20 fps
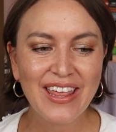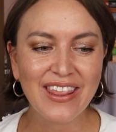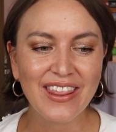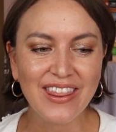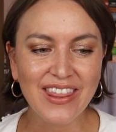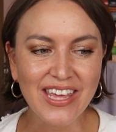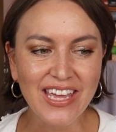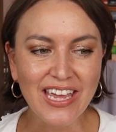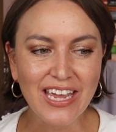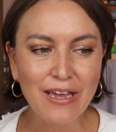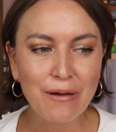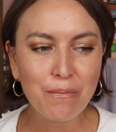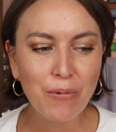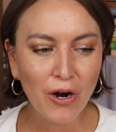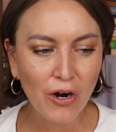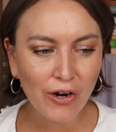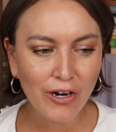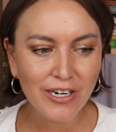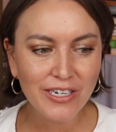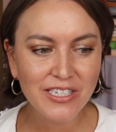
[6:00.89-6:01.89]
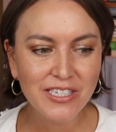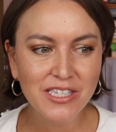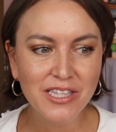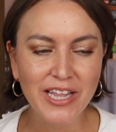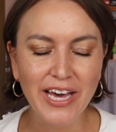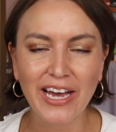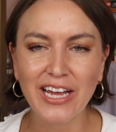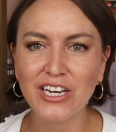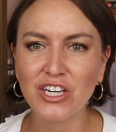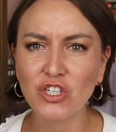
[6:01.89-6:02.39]
The parts
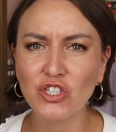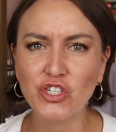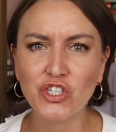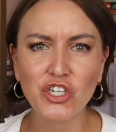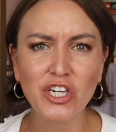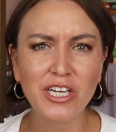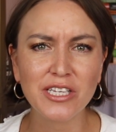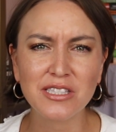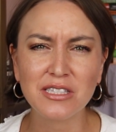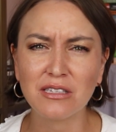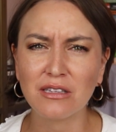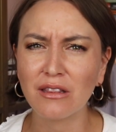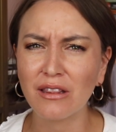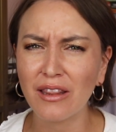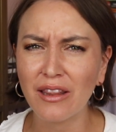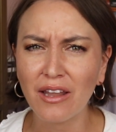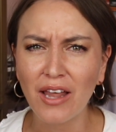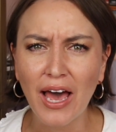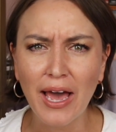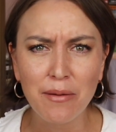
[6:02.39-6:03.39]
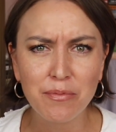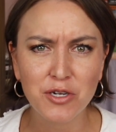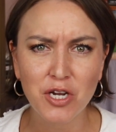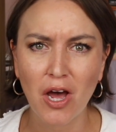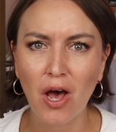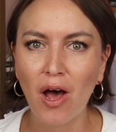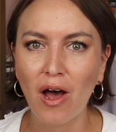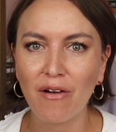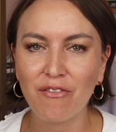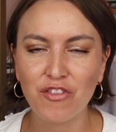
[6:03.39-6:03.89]
that just leapt
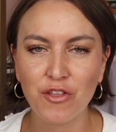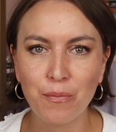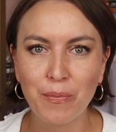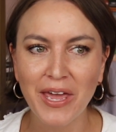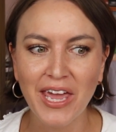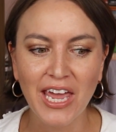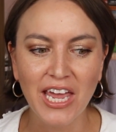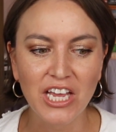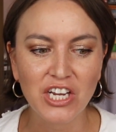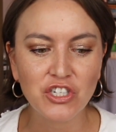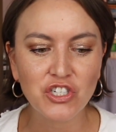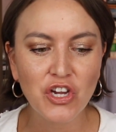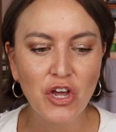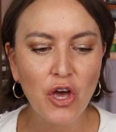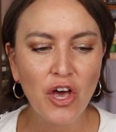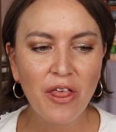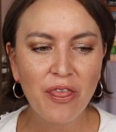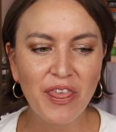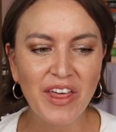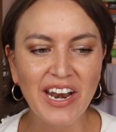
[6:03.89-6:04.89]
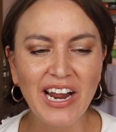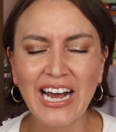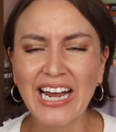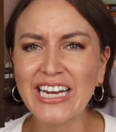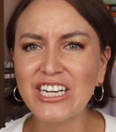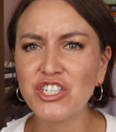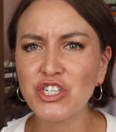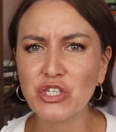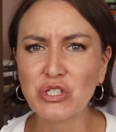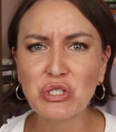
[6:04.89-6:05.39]
off the page that
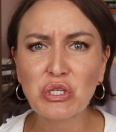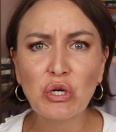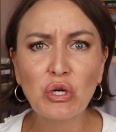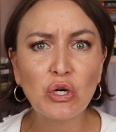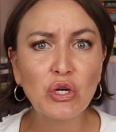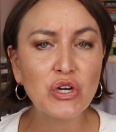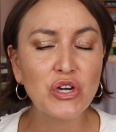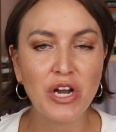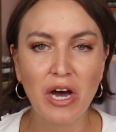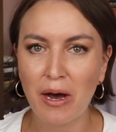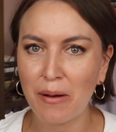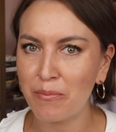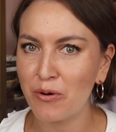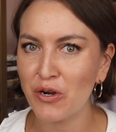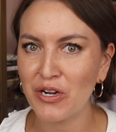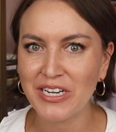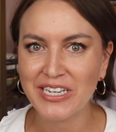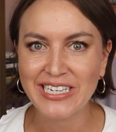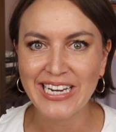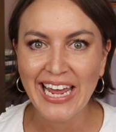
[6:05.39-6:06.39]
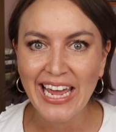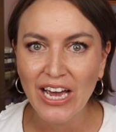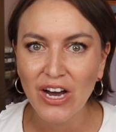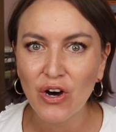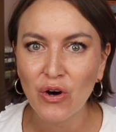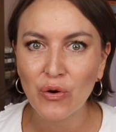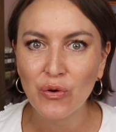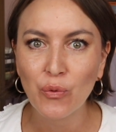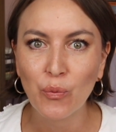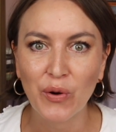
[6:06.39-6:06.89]
I just could not put
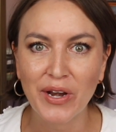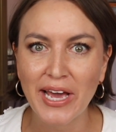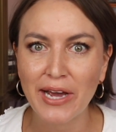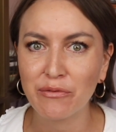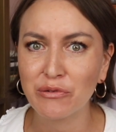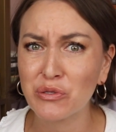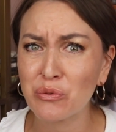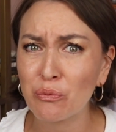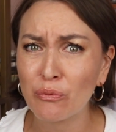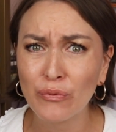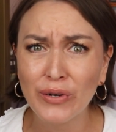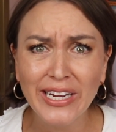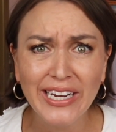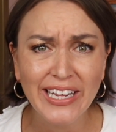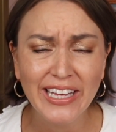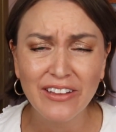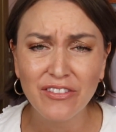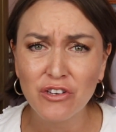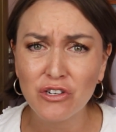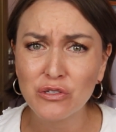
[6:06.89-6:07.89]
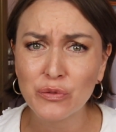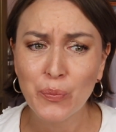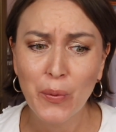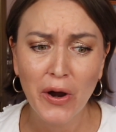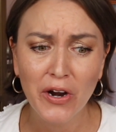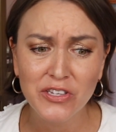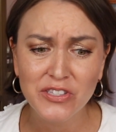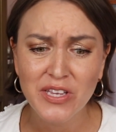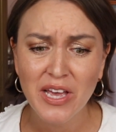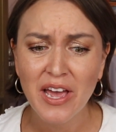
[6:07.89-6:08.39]
down when I was reading those
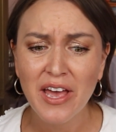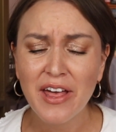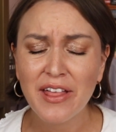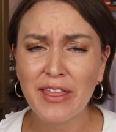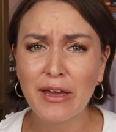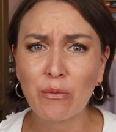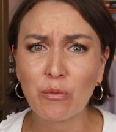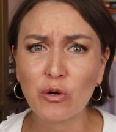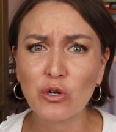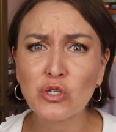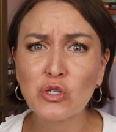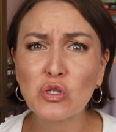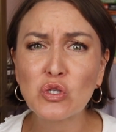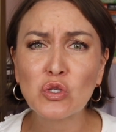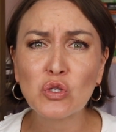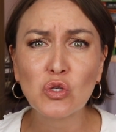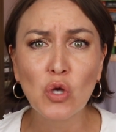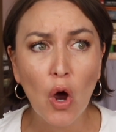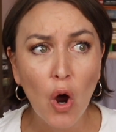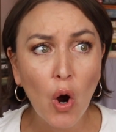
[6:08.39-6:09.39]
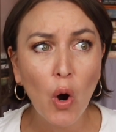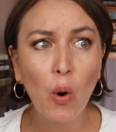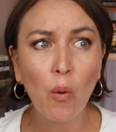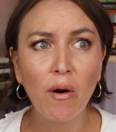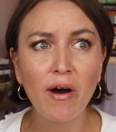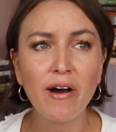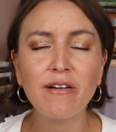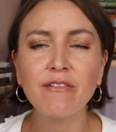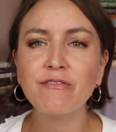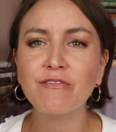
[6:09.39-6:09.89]
parts that were
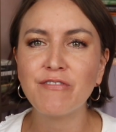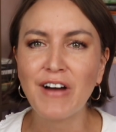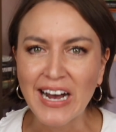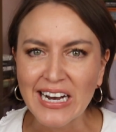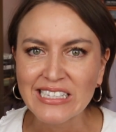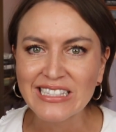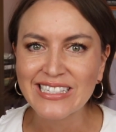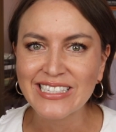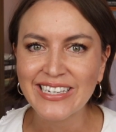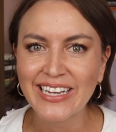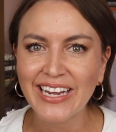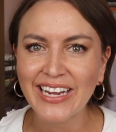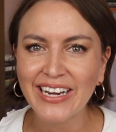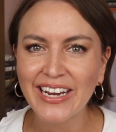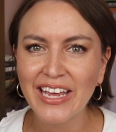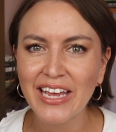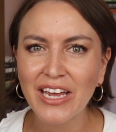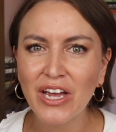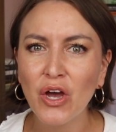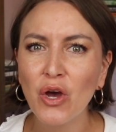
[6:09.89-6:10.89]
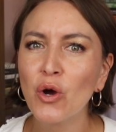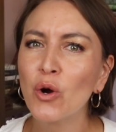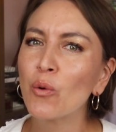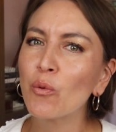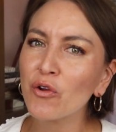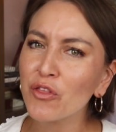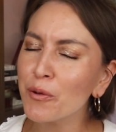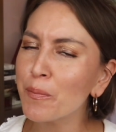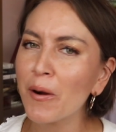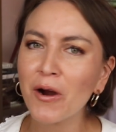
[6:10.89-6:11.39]
so fascinating
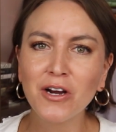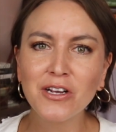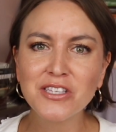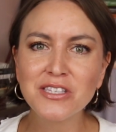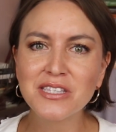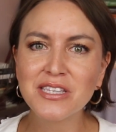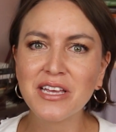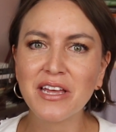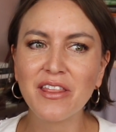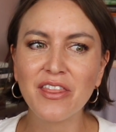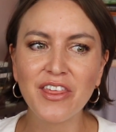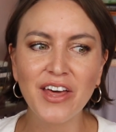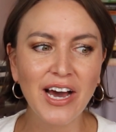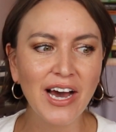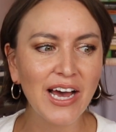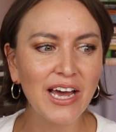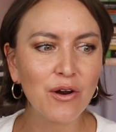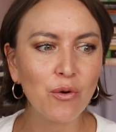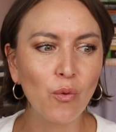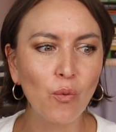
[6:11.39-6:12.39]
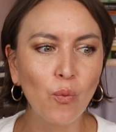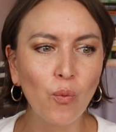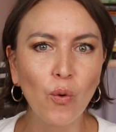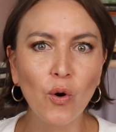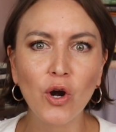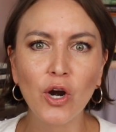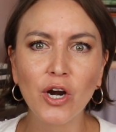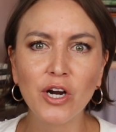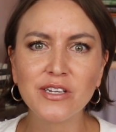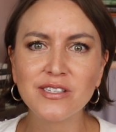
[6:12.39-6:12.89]
were the parts that
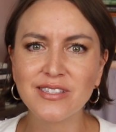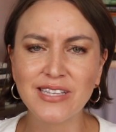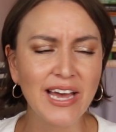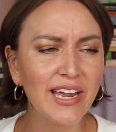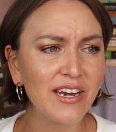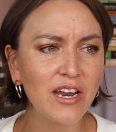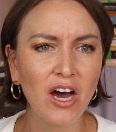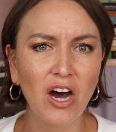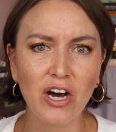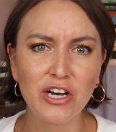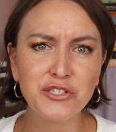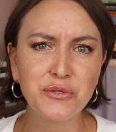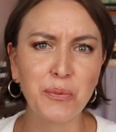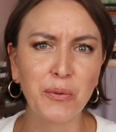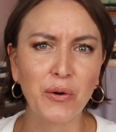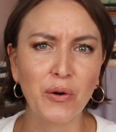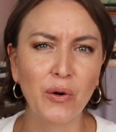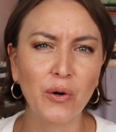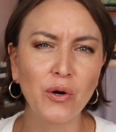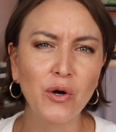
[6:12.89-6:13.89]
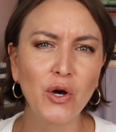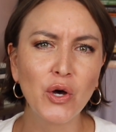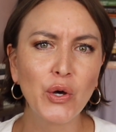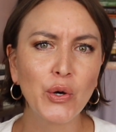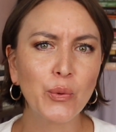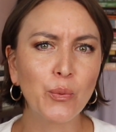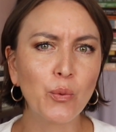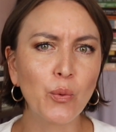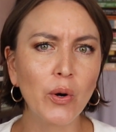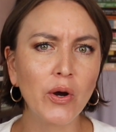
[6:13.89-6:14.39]
were set in a hospital,
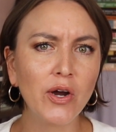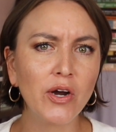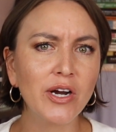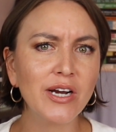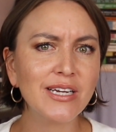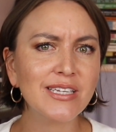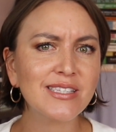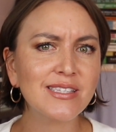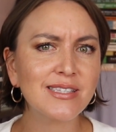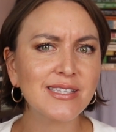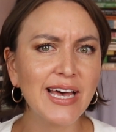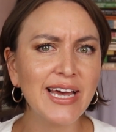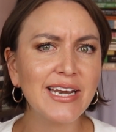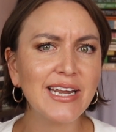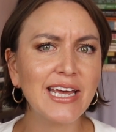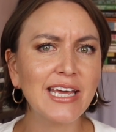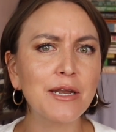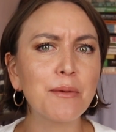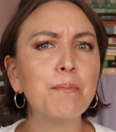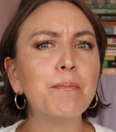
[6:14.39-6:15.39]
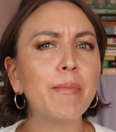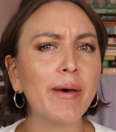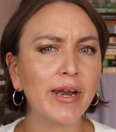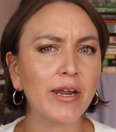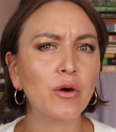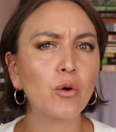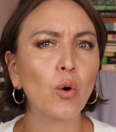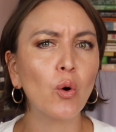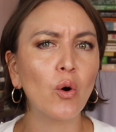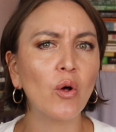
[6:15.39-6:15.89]
were set in a
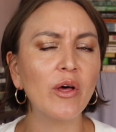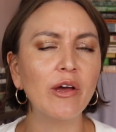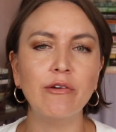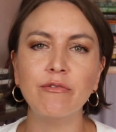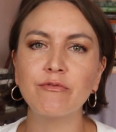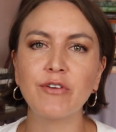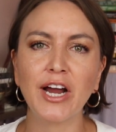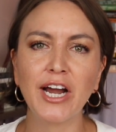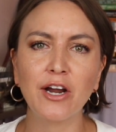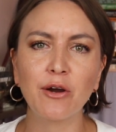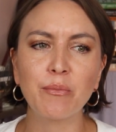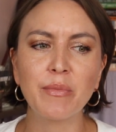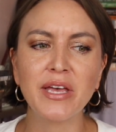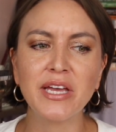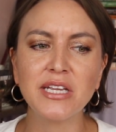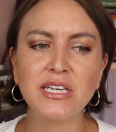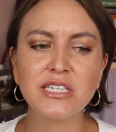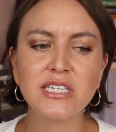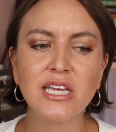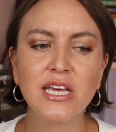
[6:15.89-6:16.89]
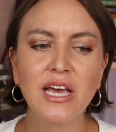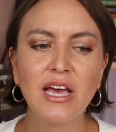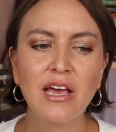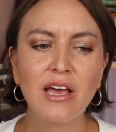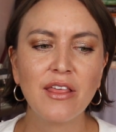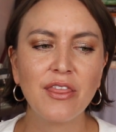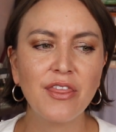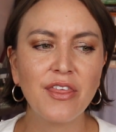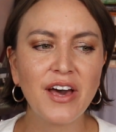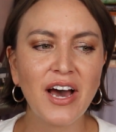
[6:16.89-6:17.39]
medical environment
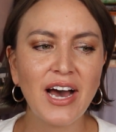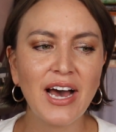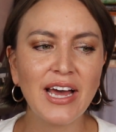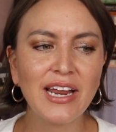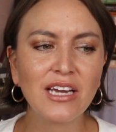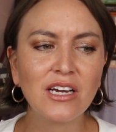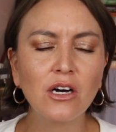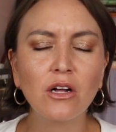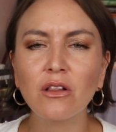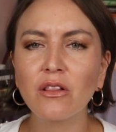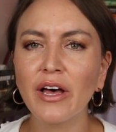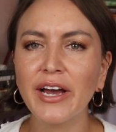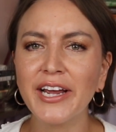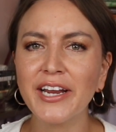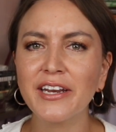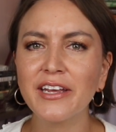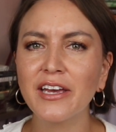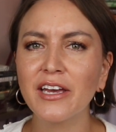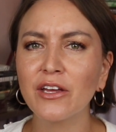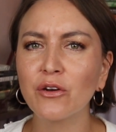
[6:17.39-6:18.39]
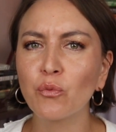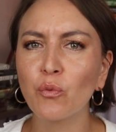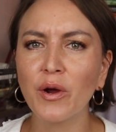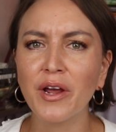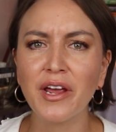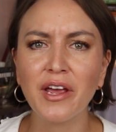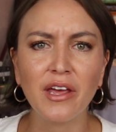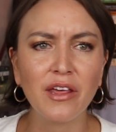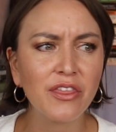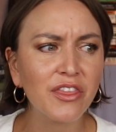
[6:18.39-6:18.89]
that collided
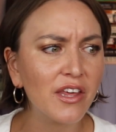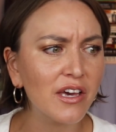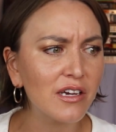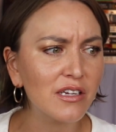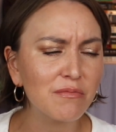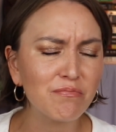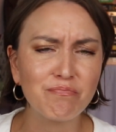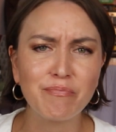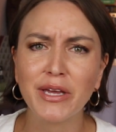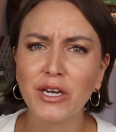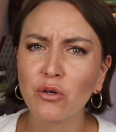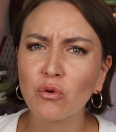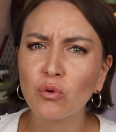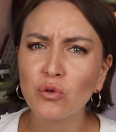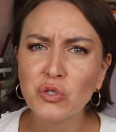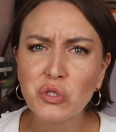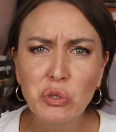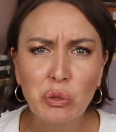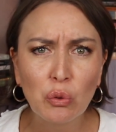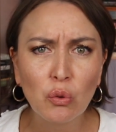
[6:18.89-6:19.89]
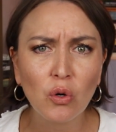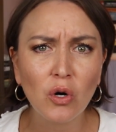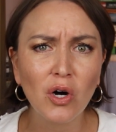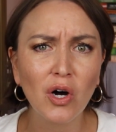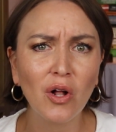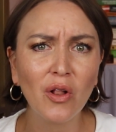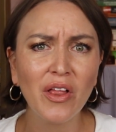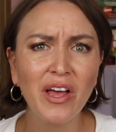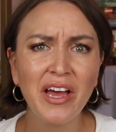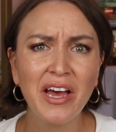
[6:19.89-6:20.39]
with medical
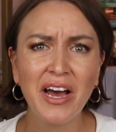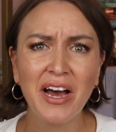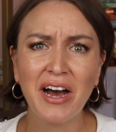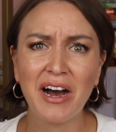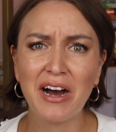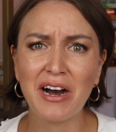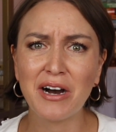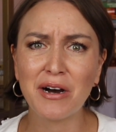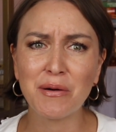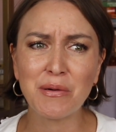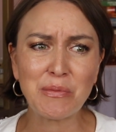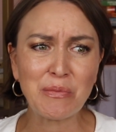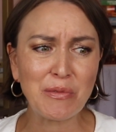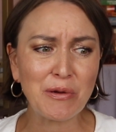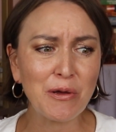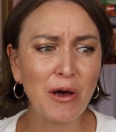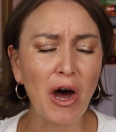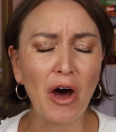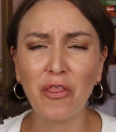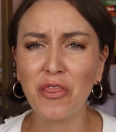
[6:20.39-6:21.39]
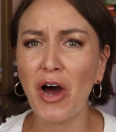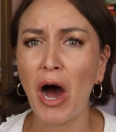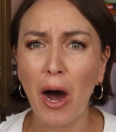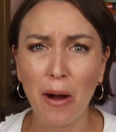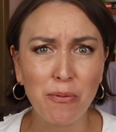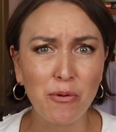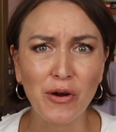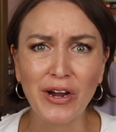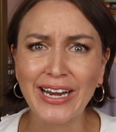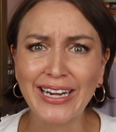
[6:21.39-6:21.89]
school, the
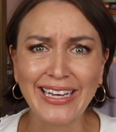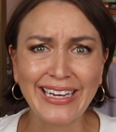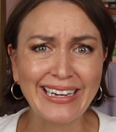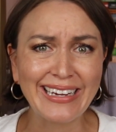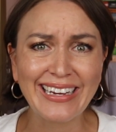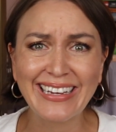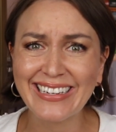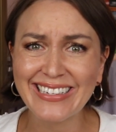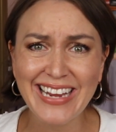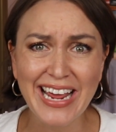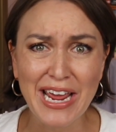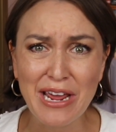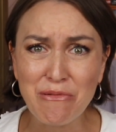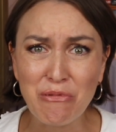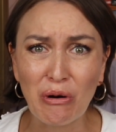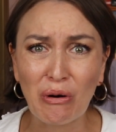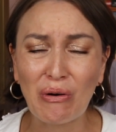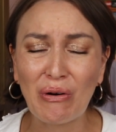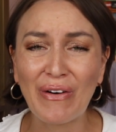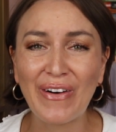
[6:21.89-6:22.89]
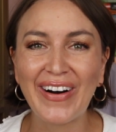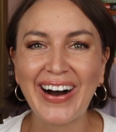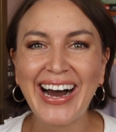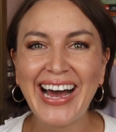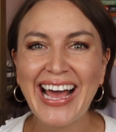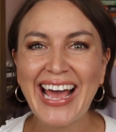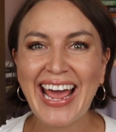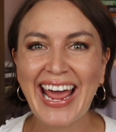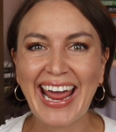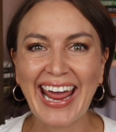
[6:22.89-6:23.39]
operating table,
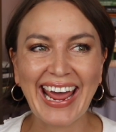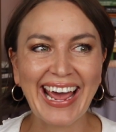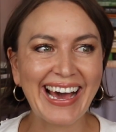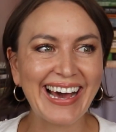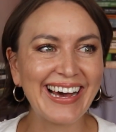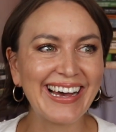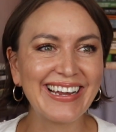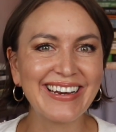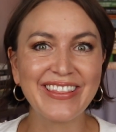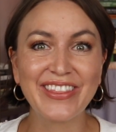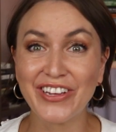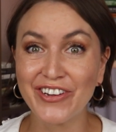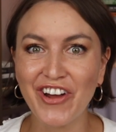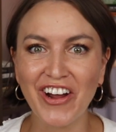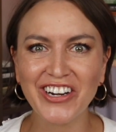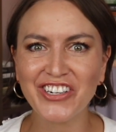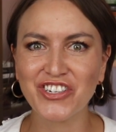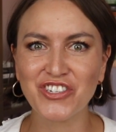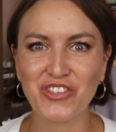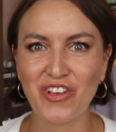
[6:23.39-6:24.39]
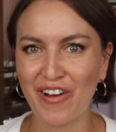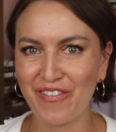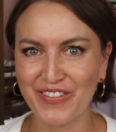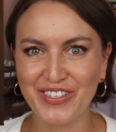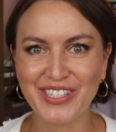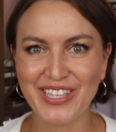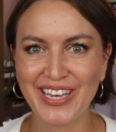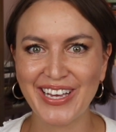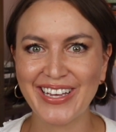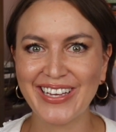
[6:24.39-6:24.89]
and the doctor's
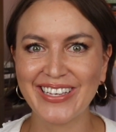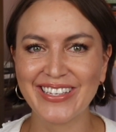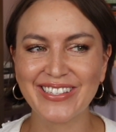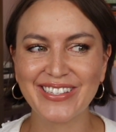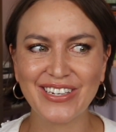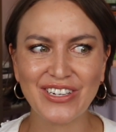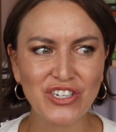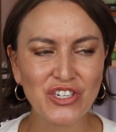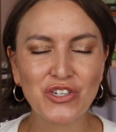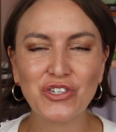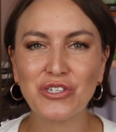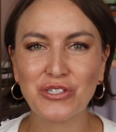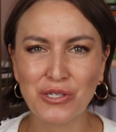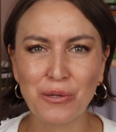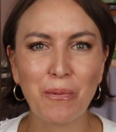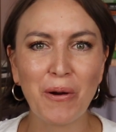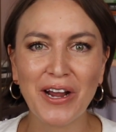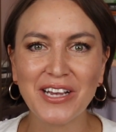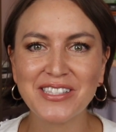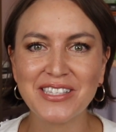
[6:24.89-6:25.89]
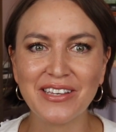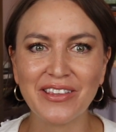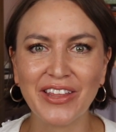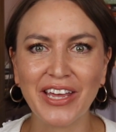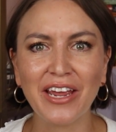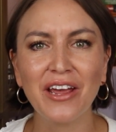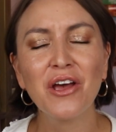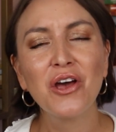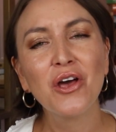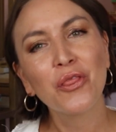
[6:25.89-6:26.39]
offices,
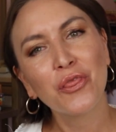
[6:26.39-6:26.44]
surprisingly.